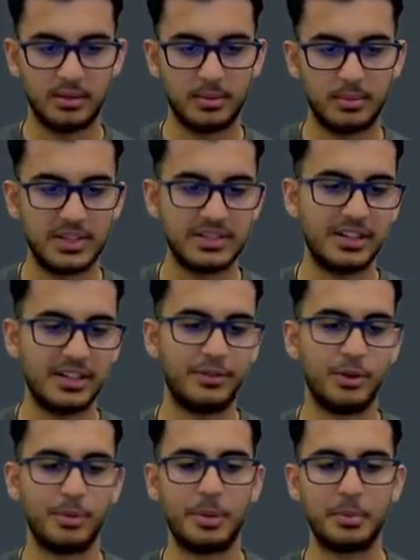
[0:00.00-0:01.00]
Basically, if you
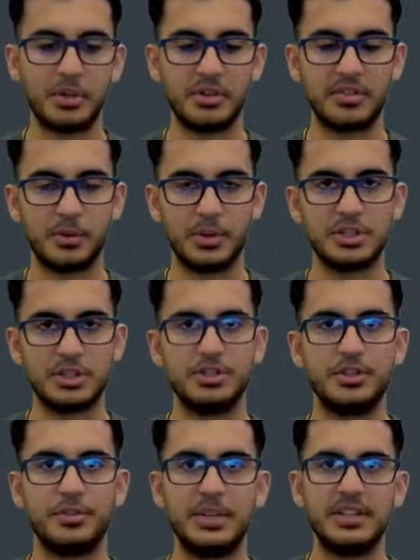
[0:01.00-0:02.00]
remember, sequential
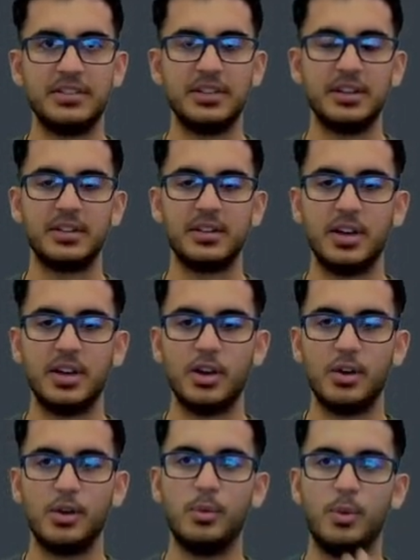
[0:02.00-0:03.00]
just means that
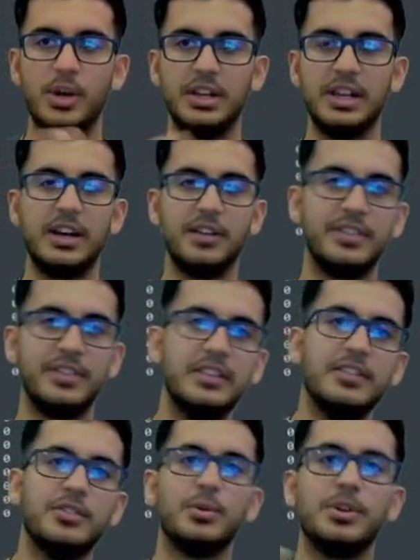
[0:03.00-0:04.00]
one layer feeds
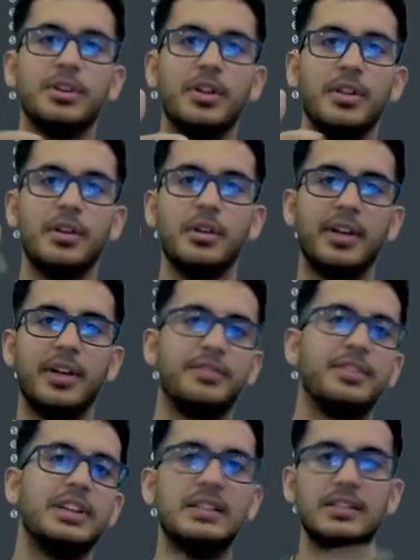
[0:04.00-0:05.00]
into another, that
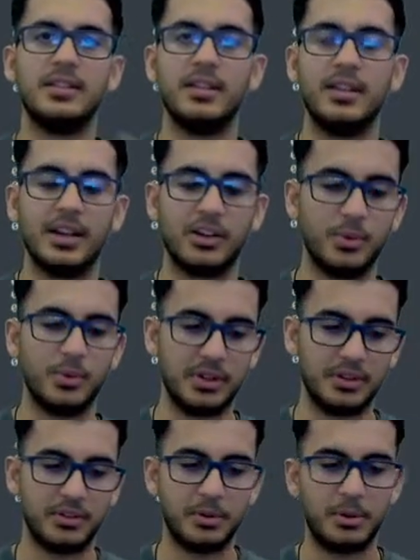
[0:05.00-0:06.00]
feeds into the next one, and
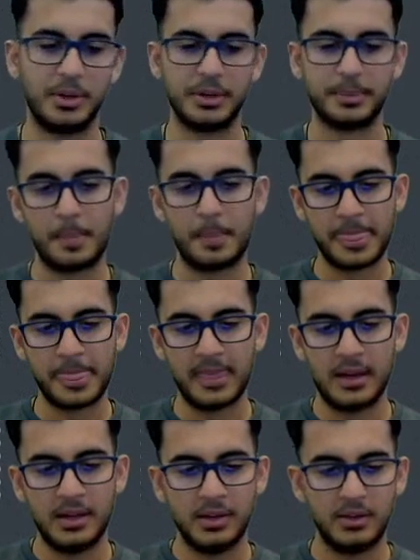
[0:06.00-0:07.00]
so on.
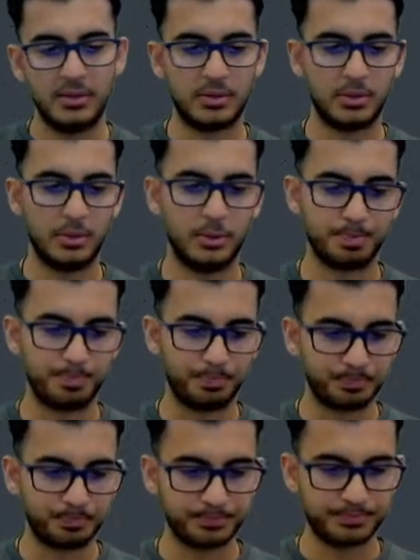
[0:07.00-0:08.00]
So
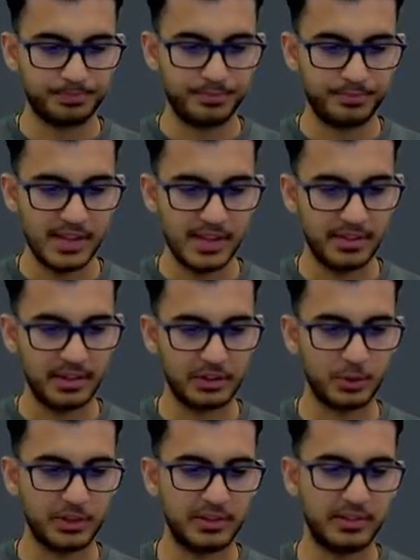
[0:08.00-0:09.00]
that's
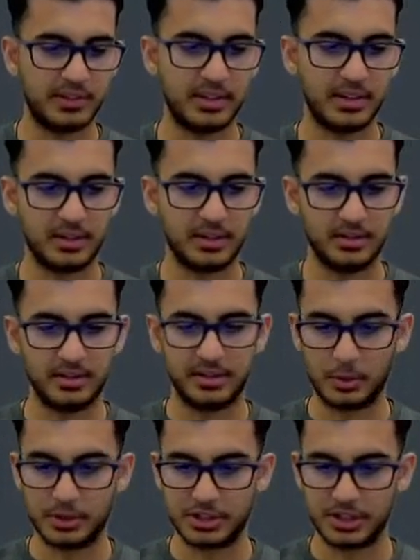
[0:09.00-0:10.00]
what
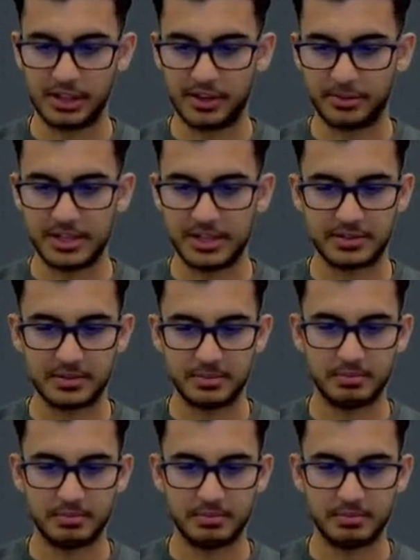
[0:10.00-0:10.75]
sequential class means.